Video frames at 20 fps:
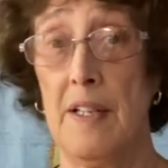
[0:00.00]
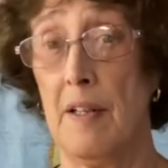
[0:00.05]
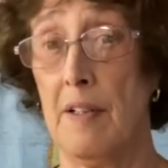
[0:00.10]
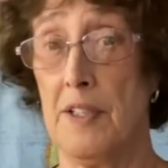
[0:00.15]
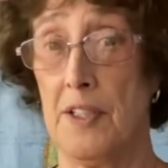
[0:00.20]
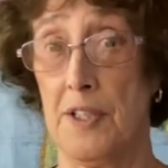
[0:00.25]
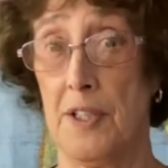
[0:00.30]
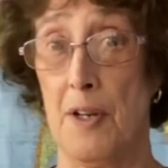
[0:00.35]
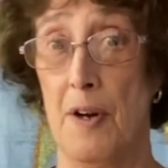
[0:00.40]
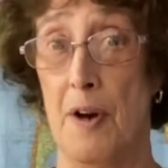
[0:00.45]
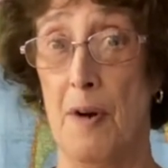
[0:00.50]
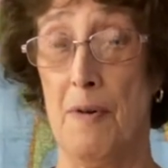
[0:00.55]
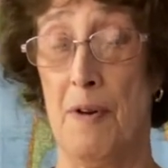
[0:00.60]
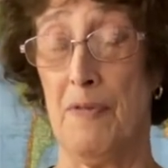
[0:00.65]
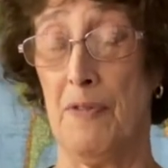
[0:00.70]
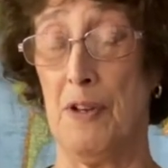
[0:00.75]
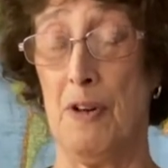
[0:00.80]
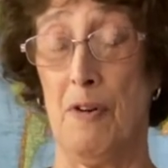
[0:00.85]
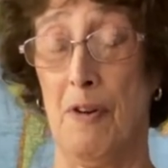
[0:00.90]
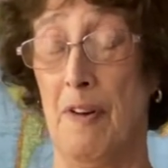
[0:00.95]
So
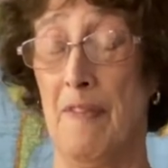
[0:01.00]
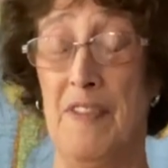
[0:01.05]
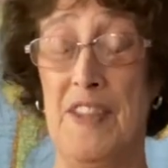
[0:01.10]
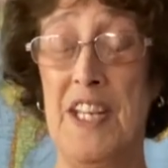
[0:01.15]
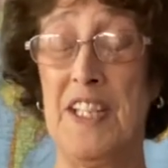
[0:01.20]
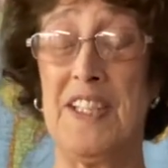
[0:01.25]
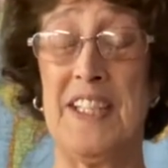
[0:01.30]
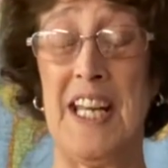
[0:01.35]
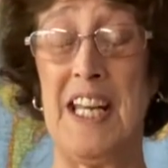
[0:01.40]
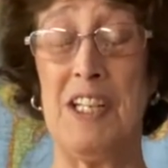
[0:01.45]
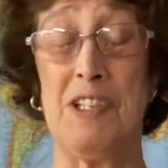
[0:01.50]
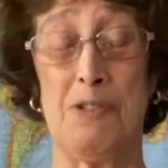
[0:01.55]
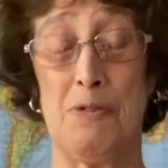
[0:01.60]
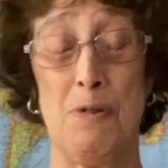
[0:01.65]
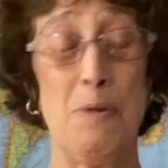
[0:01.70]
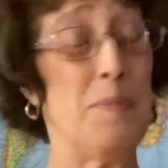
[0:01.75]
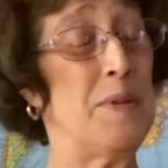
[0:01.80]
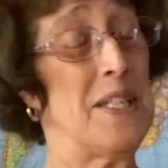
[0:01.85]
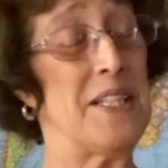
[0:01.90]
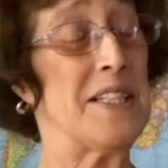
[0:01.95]
if you're of this age
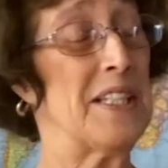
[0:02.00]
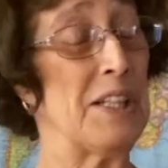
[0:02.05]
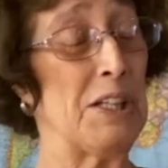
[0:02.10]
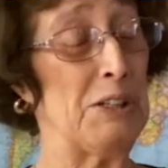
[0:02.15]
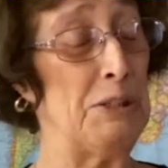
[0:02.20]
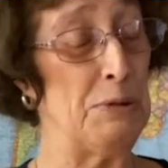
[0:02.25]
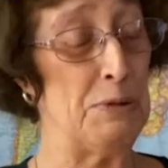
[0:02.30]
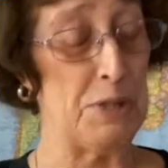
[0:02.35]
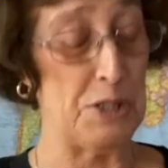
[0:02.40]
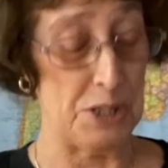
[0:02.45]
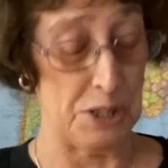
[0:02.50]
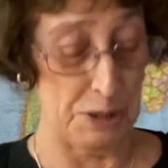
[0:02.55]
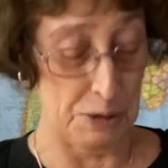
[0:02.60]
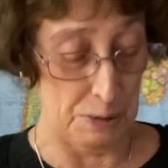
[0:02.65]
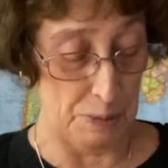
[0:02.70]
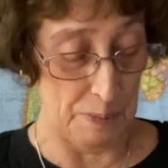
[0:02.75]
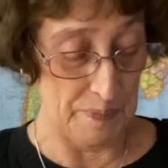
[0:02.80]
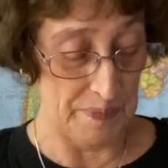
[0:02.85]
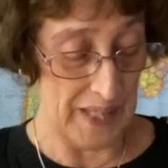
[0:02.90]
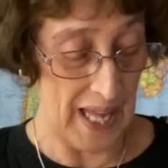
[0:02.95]
group, this includes
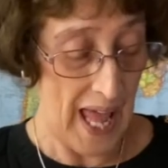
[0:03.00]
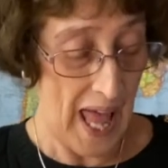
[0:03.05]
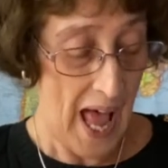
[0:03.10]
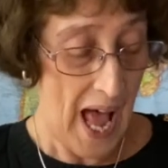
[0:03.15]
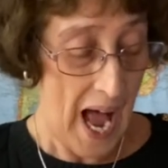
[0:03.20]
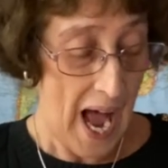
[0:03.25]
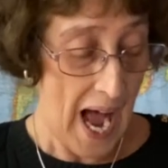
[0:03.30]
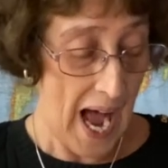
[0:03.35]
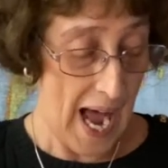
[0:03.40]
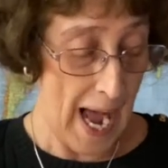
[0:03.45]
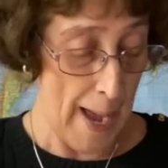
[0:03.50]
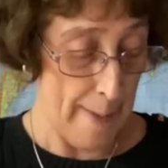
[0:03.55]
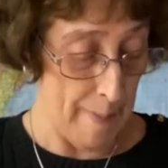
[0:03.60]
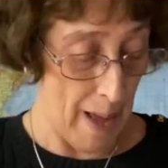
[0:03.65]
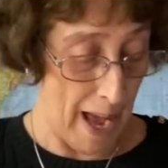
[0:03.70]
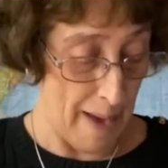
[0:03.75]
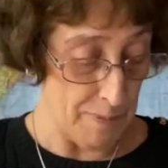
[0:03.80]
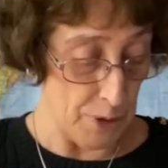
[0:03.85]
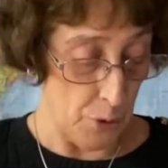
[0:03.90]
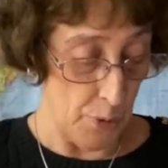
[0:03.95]
you. Um,
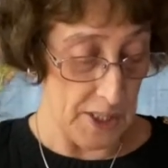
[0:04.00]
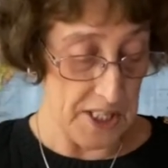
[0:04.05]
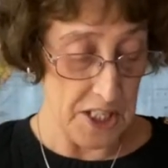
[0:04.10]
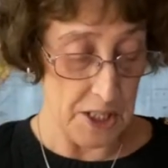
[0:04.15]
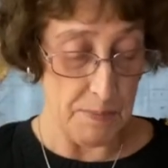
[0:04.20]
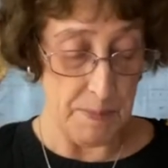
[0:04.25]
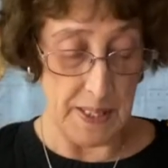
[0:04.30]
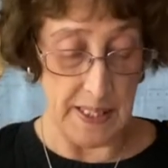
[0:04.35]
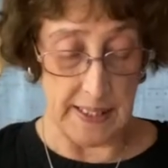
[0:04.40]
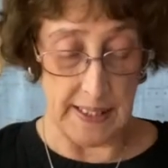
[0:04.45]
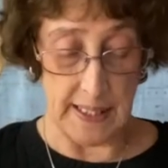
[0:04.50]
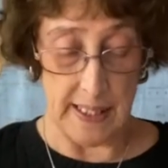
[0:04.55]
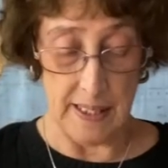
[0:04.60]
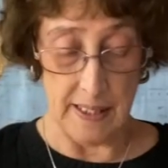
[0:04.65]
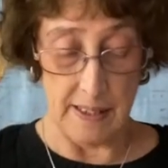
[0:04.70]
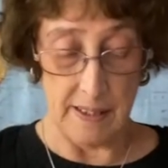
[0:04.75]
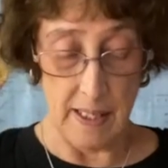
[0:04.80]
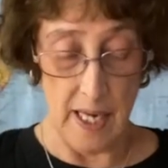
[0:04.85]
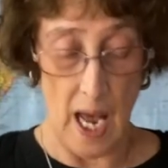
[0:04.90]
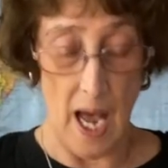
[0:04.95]
I'm going to
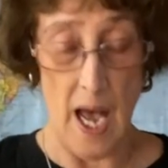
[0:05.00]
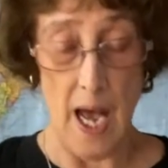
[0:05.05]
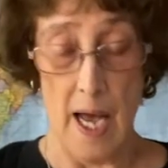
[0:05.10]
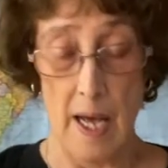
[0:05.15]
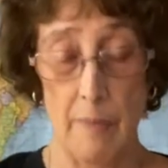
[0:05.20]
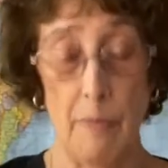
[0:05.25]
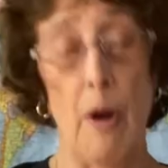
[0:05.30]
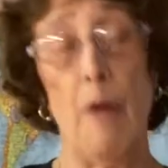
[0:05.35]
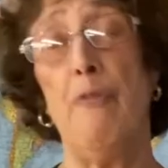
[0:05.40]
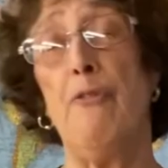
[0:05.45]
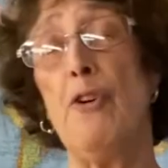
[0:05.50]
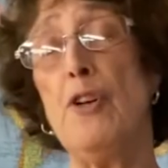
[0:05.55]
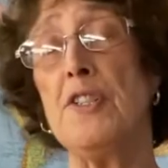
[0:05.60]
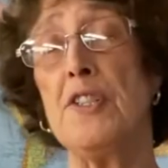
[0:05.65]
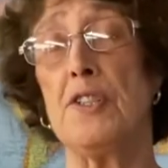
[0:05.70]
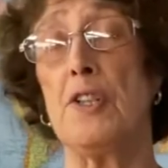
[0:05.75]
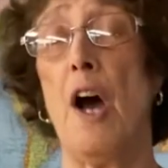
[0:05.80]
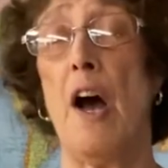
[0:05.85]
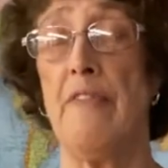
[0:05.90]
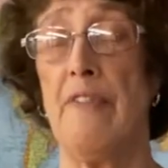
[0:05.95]
begin, uh, well,
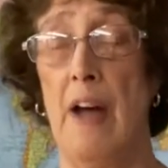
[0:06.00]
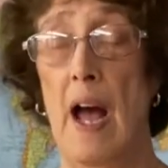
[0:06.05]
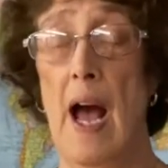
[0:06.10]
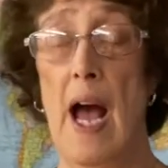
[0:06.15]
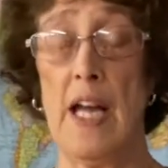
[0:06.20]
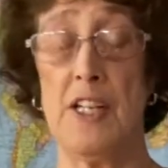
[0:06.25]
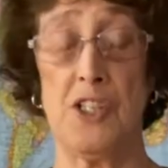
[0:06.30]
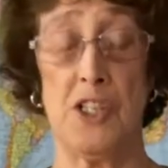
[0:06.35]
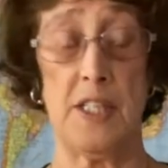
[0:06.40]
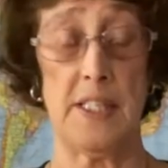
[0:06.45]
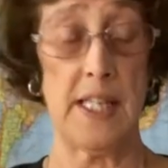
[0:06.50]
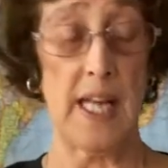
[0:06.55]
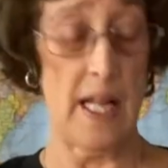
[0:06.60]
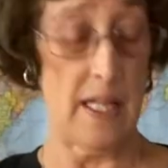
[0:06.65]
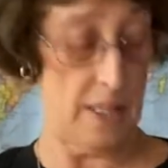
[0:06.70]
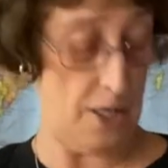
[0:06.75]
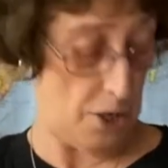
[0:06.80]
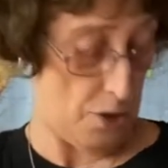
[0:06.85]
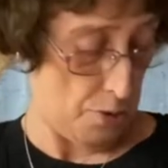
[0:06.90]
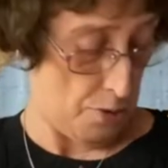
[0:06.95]
first off, I should tell
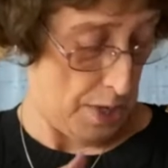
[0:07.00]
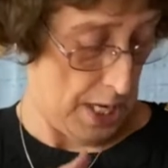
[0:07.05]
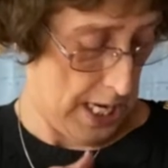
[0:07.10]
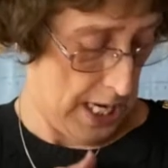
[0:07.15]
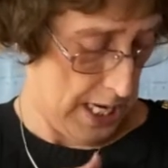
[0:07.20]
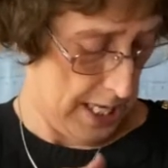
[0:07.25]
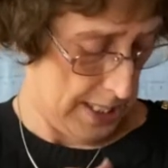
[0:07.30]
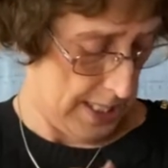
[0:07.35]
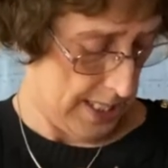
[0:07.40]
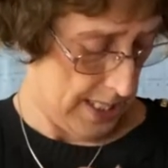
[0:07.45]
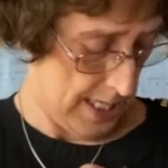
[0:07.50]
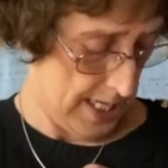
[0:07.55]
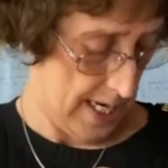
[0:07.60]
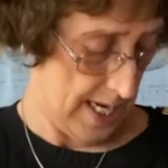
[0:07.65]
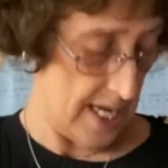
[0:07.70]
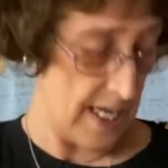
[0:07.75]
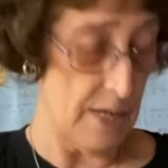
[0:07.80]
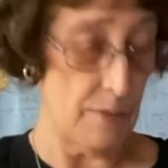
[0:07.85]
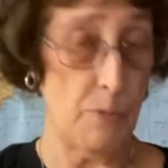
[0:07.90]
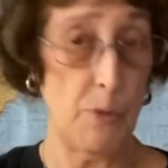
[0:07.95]
you that I
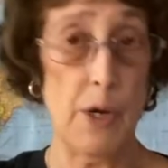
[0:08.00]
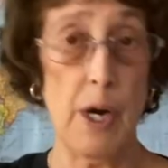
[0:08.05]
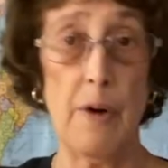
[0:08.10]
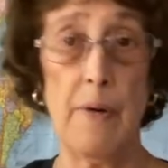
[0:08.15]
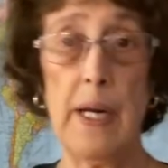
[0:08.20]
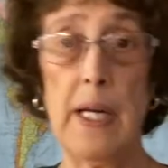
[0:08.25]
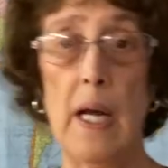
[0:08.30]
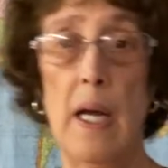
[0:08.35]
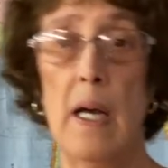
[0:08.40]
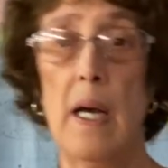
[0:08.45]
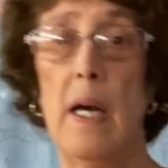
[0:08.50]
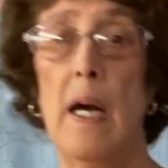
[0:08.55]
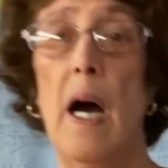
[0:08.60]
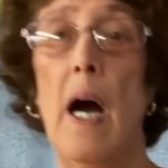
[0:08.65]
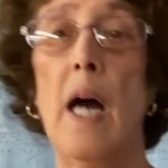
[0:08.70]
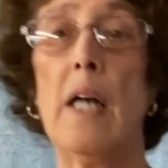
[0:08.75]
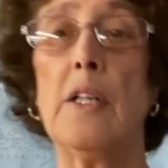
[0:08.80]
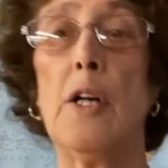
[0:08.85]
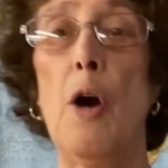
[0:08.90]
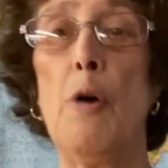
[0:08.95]
am wearing
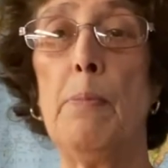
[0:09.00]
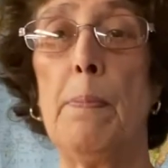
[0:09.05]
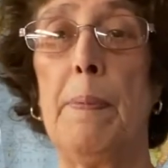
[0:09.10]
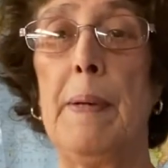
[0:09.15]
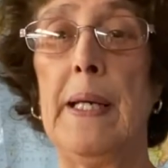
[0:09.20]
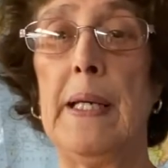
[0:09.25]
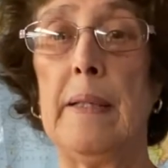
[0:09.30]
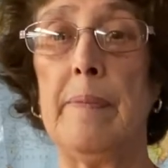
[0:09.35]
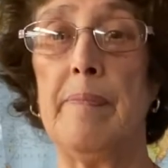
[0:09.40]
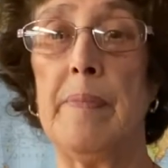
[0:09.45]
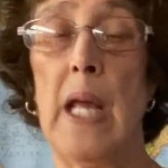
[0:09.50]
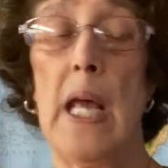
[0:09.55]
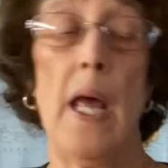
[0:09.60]
a goat pin.